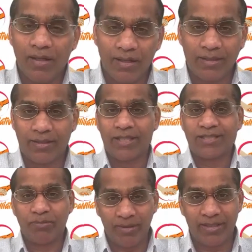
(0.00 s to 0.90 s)
I can
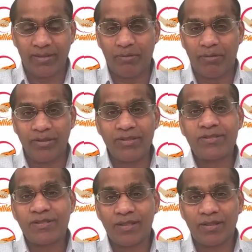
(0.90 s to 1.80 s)
explain about
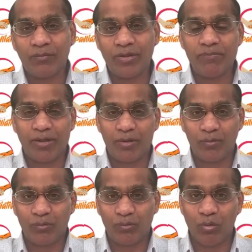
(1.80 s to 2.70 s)
this with
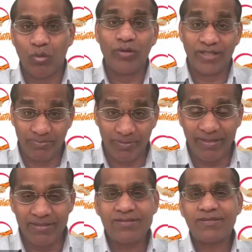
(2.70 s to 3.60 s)
my own
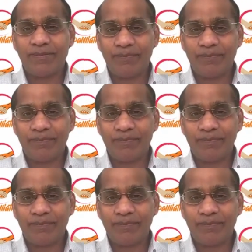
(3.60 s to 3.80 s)
experience.